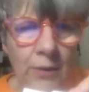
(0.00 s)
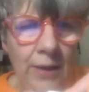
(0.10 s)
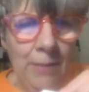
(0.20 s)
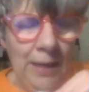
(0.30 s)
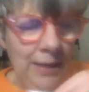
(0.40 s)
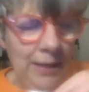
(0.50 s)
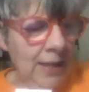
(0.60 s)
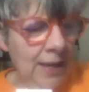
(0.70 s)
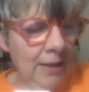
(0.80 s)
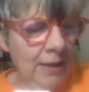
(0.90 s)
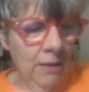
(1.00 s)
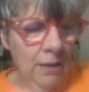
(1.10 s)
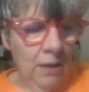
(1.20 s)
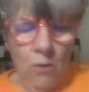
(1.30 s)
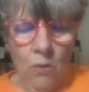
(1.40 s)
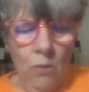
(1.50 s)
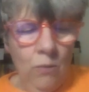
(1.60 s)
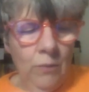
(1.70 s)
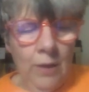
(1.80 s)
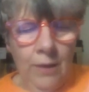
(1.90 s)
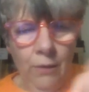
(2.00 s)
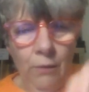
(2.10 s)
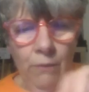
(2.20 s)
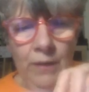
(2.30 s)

make 10? Oh, 3 and